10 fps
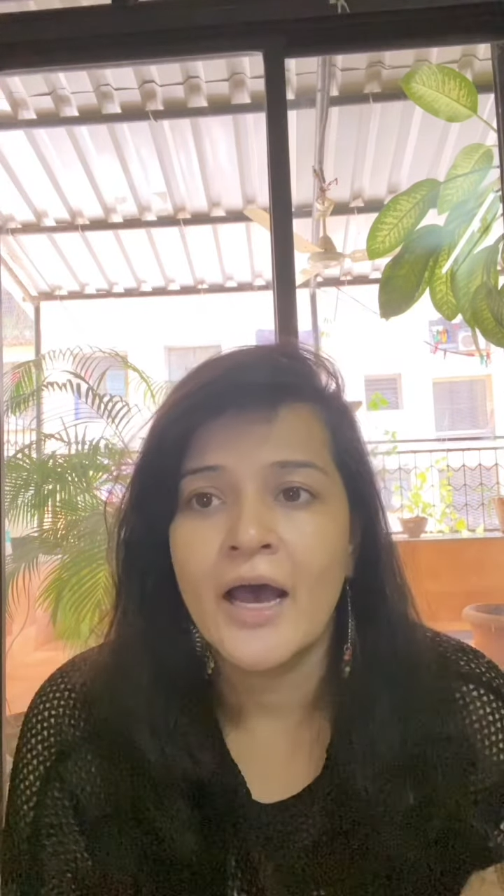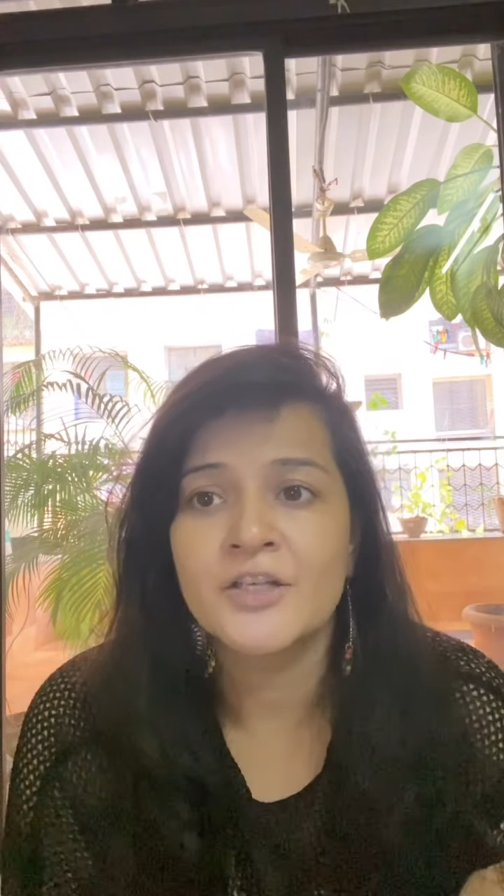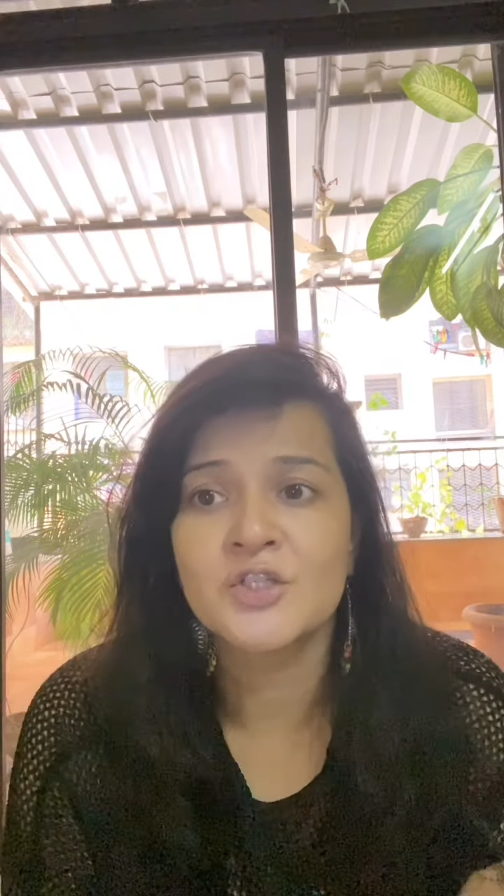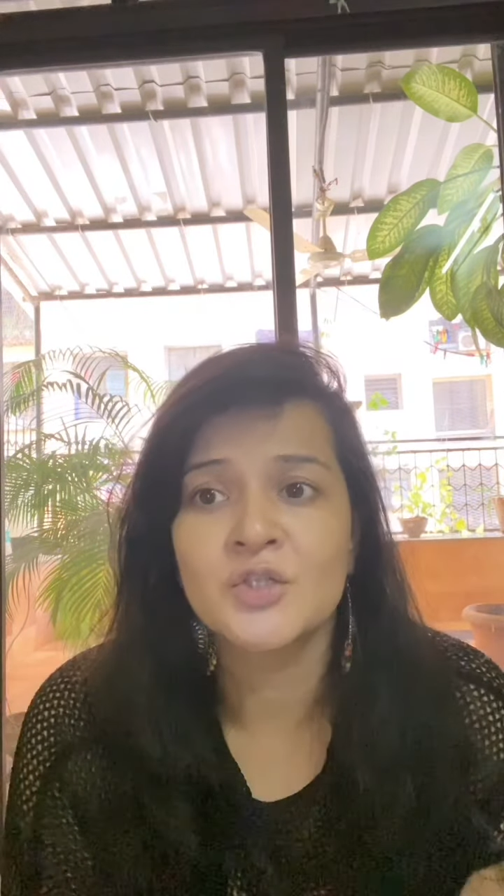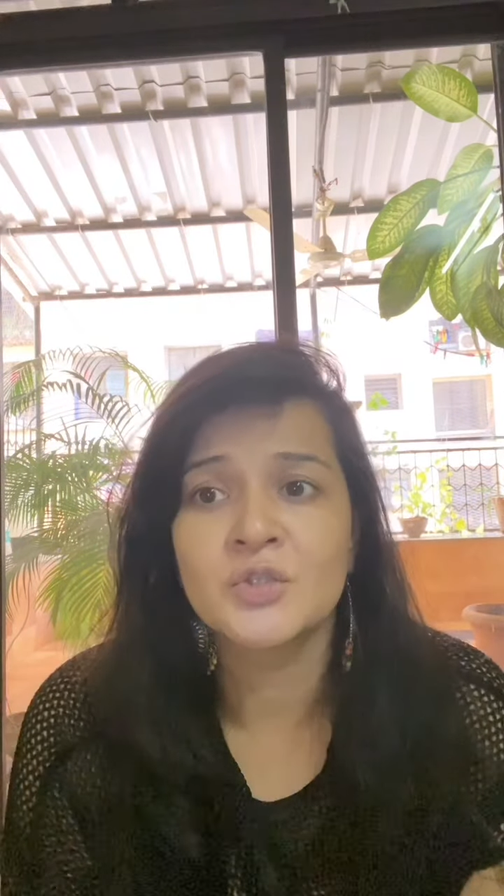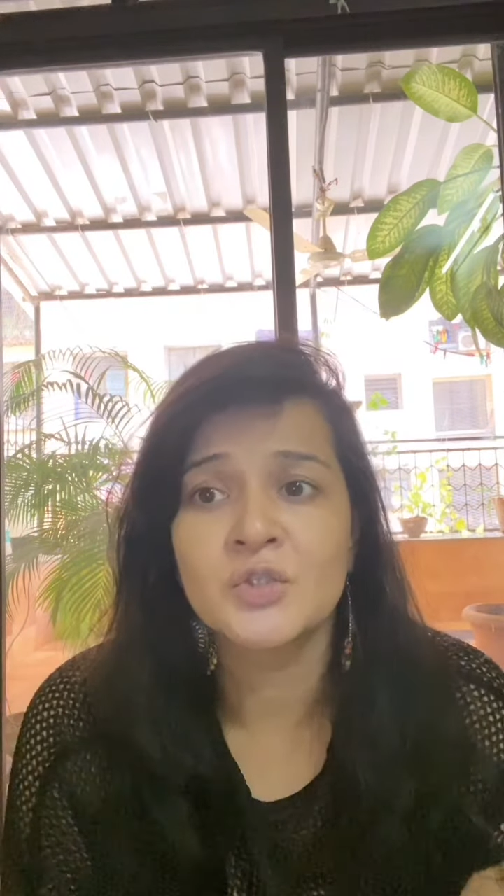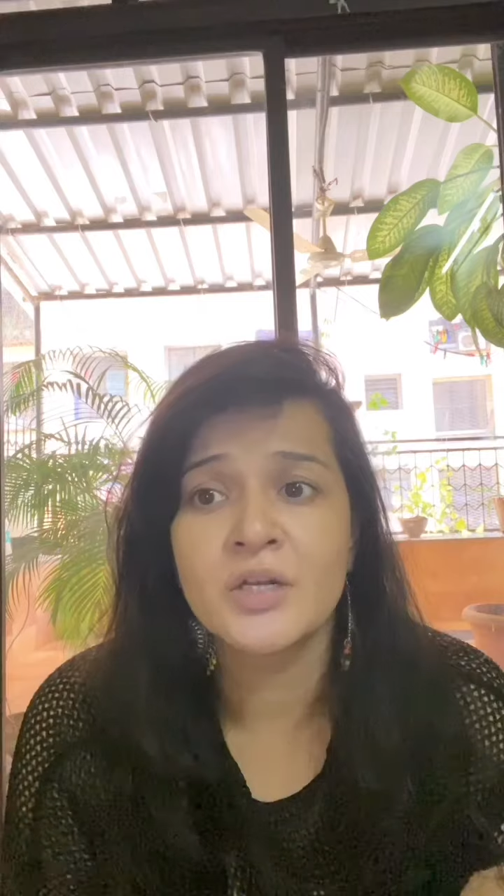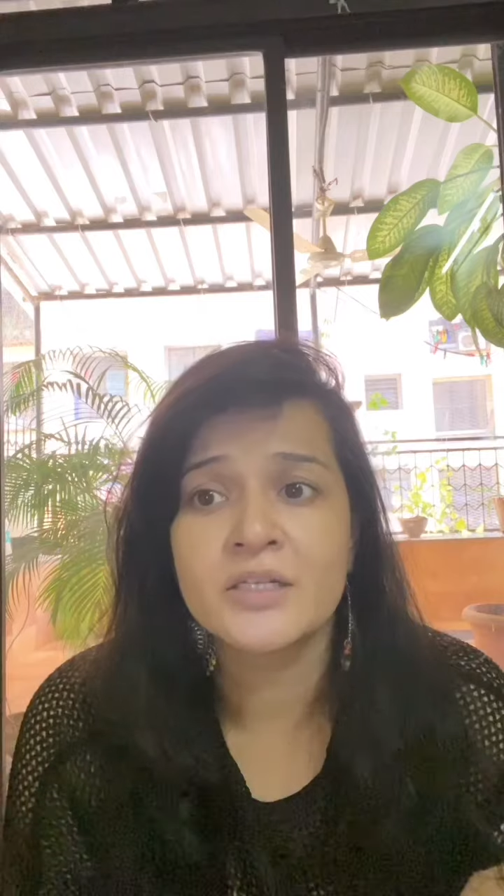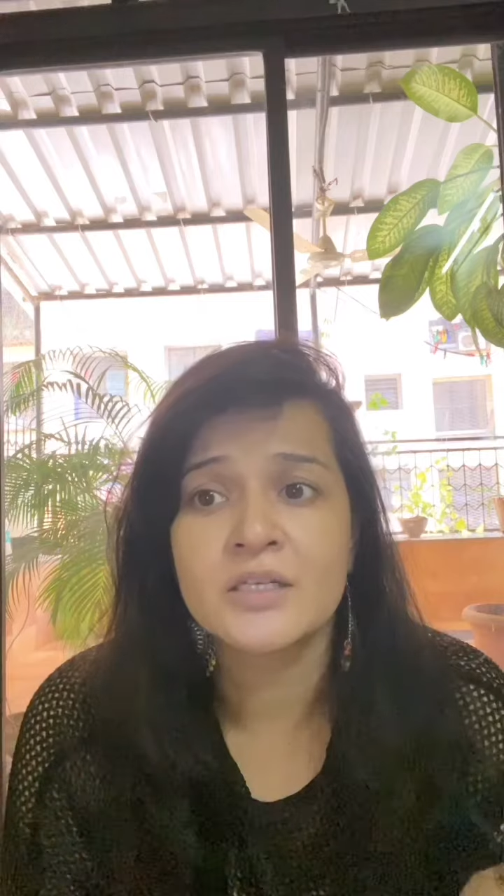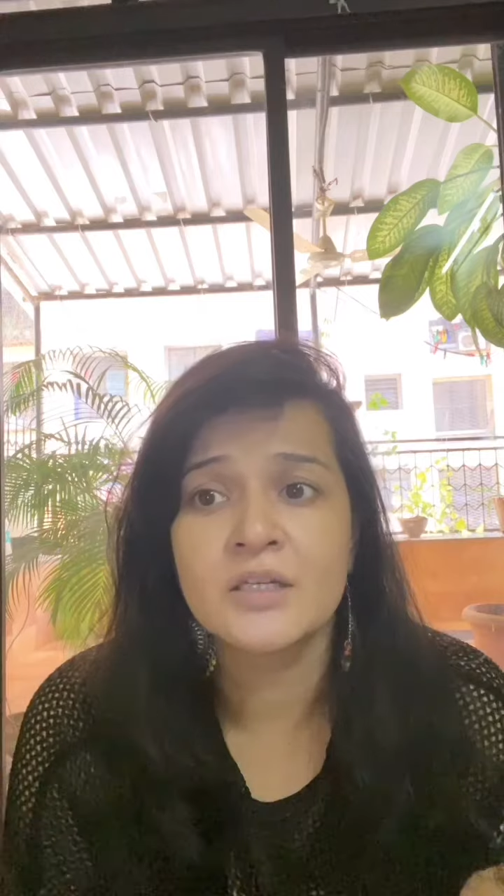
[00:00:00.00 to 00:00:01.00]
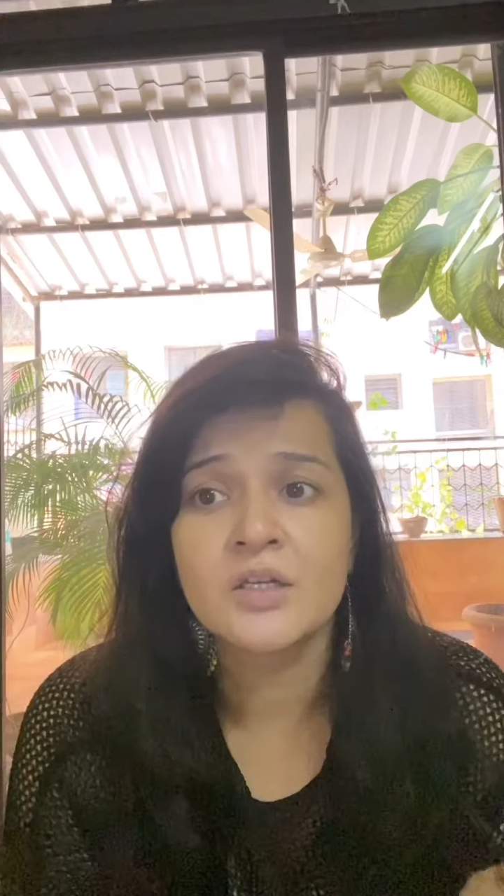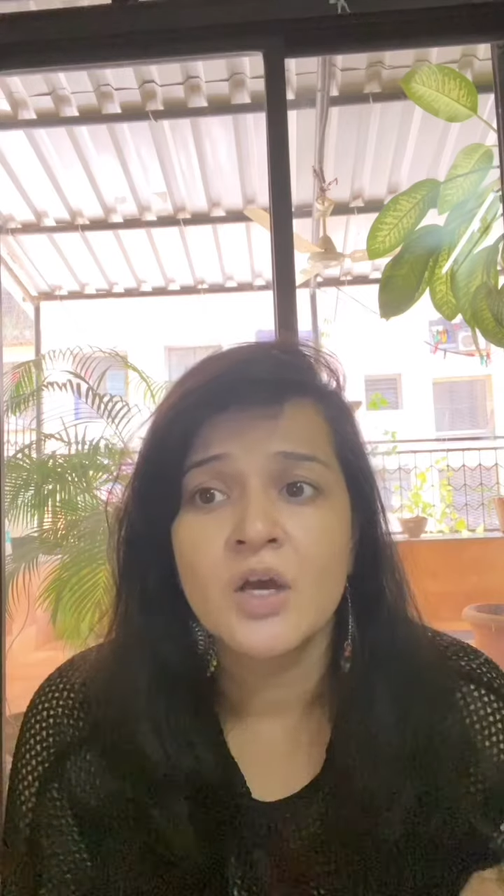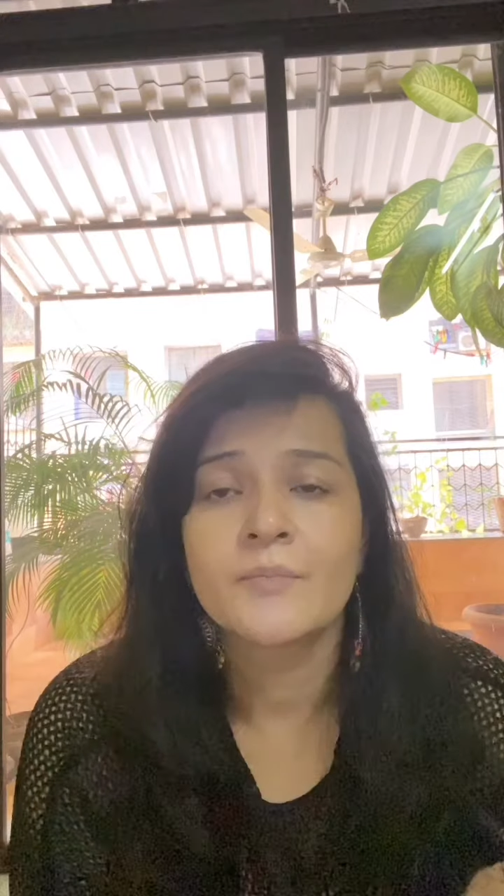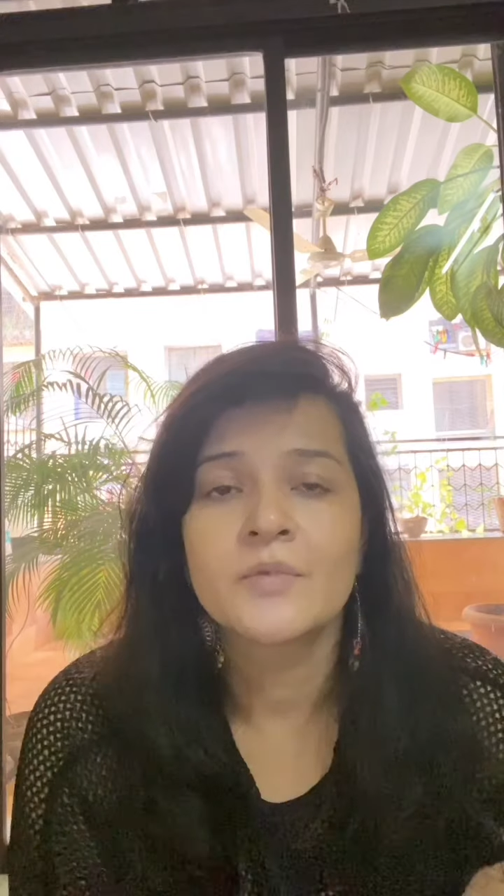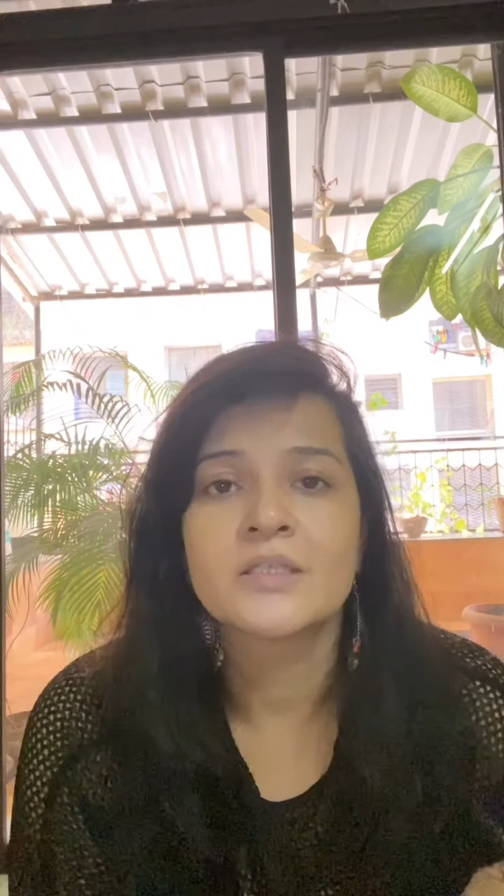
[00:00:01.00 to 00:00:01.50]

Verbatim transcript: and stood to listen.